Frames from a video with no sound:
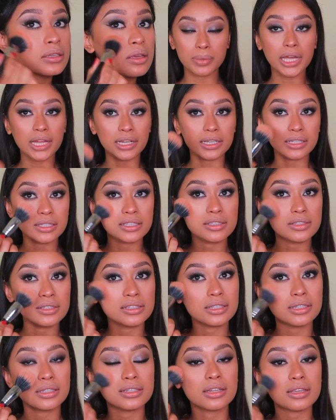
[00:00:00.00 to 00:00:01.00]
But
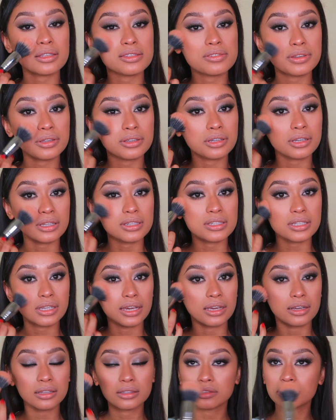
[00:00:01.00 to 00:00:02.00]
it does feel good to
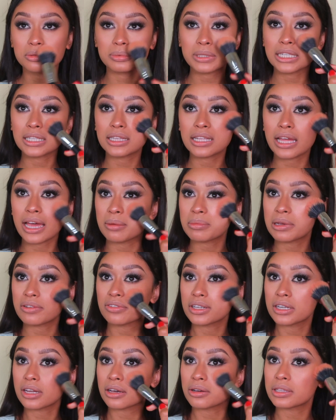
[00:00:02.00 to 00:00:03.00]
get a little bit glam
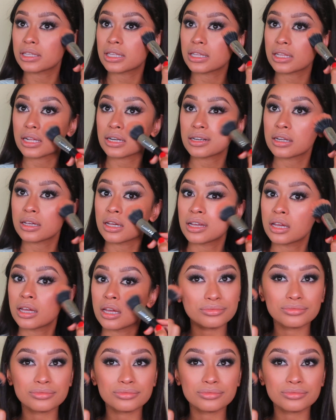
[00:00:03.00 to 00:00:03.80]
every now and then.